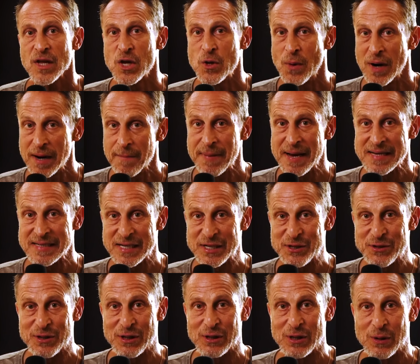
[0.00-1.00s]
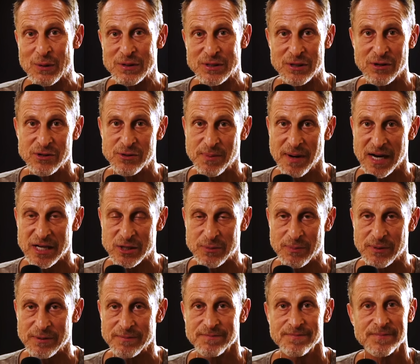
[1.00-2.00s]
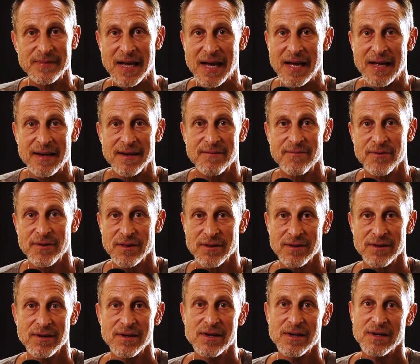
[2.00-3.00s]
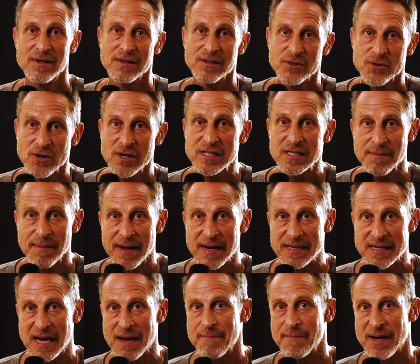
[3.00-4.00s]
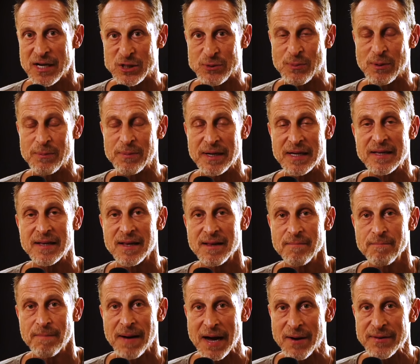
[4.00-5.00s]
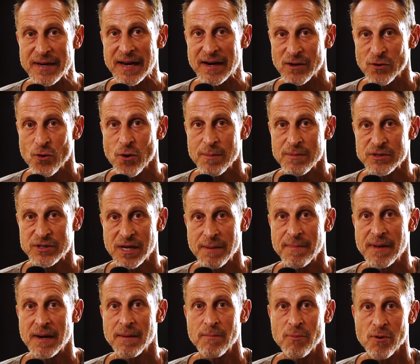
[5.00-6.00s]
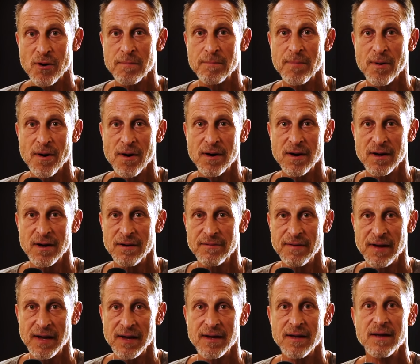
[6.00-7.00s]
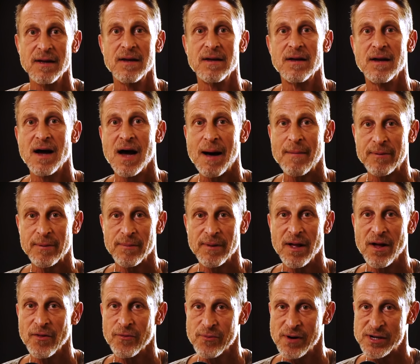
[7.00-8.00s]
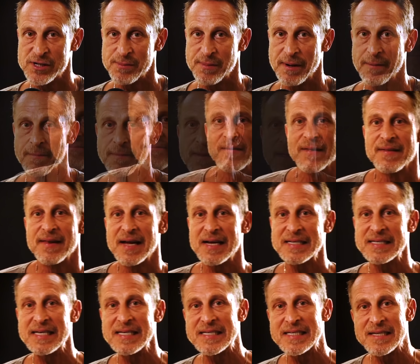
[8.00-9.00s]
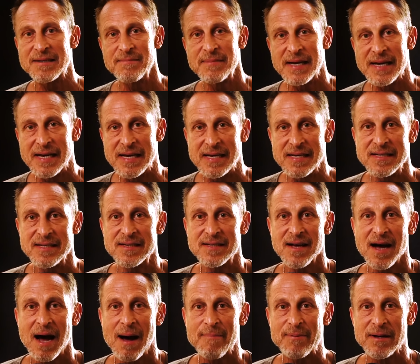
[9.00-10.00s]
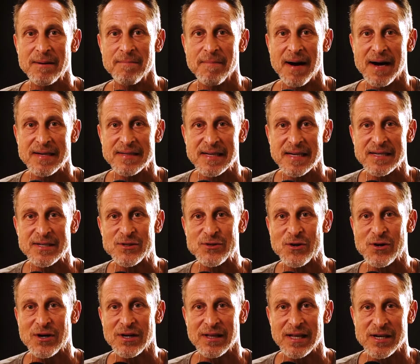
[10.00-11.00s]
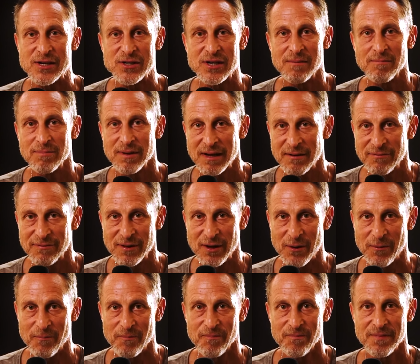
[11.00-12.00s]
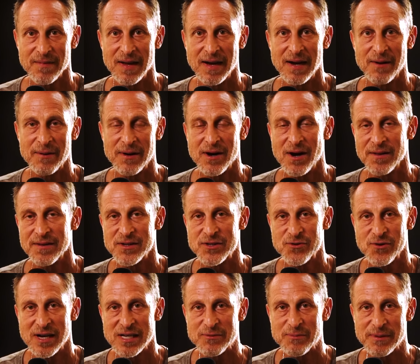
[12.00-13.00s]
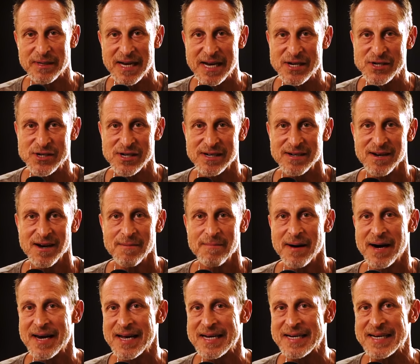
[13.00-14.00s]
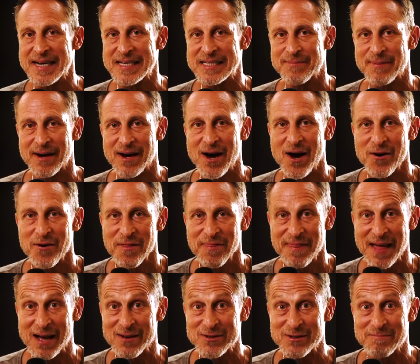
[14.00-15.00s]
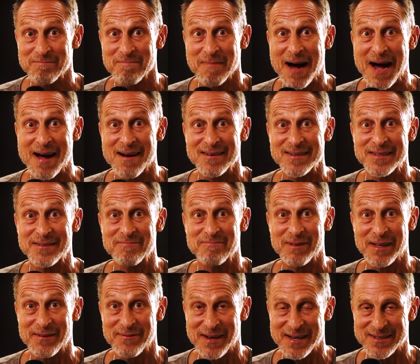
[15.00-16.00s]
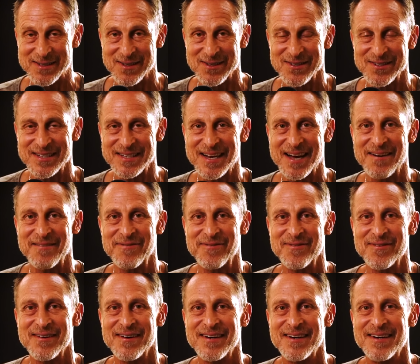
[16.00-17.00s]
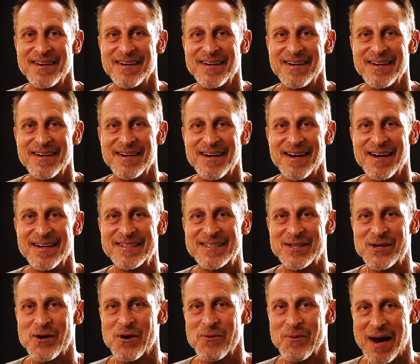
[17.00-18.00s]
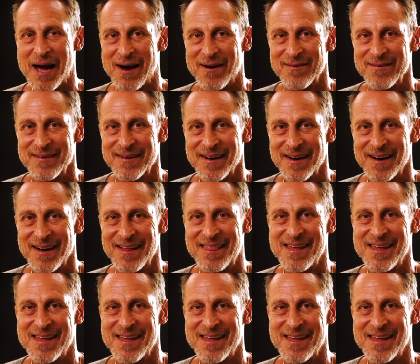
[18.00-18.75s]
You want to basically do the lowest dose possible and for the shortest amount of time possible. But bioidentical hormones can be an important part of a optimal health regimen. The next system is optimizing circulation and blood flow. Uh, we call this transportation. Our body contains about 100,000 miles of blood vessels, enough uh, to go around uh,